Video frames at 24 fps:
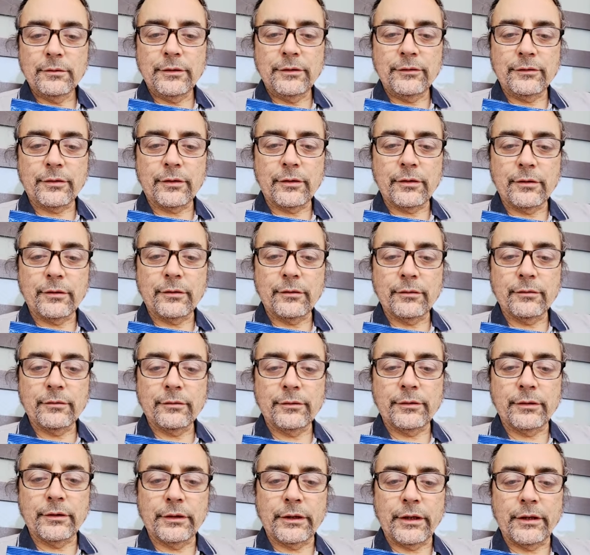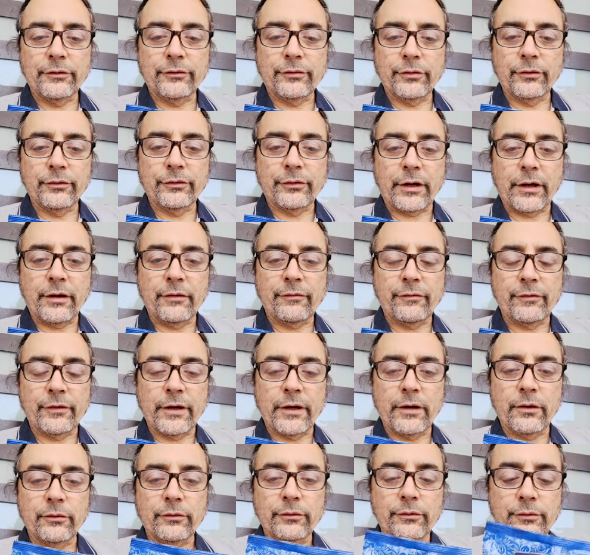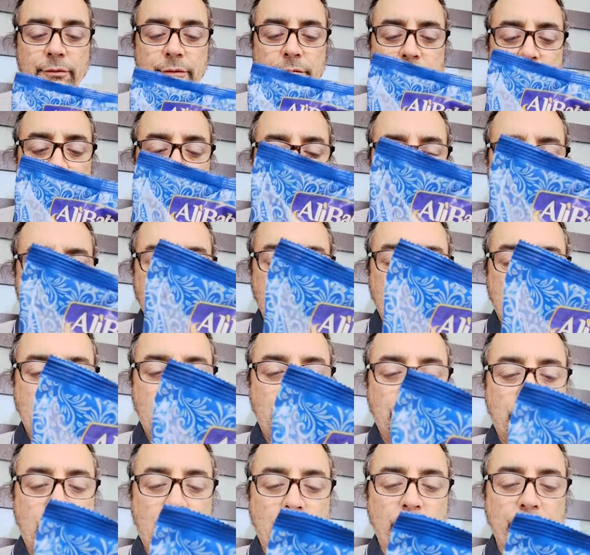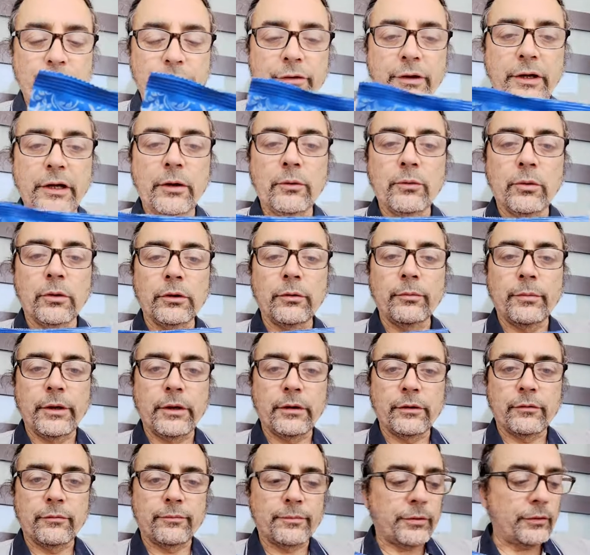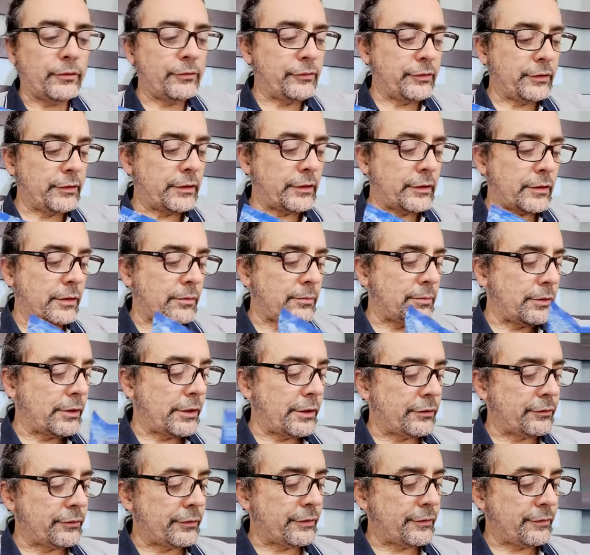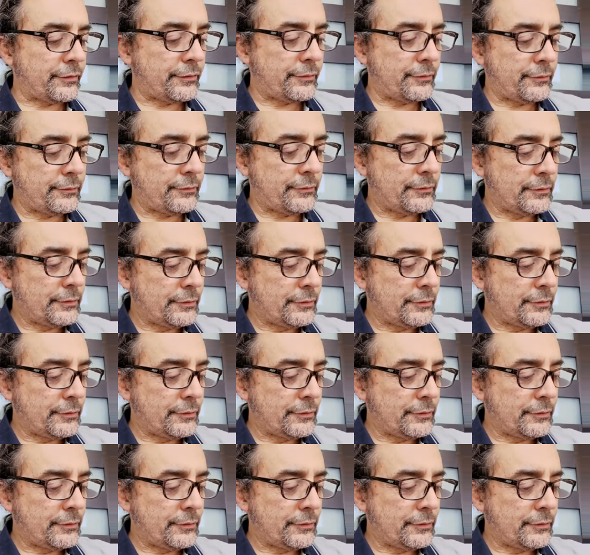These are the lentils that I found have almost equal amount of protein and carbohydrates.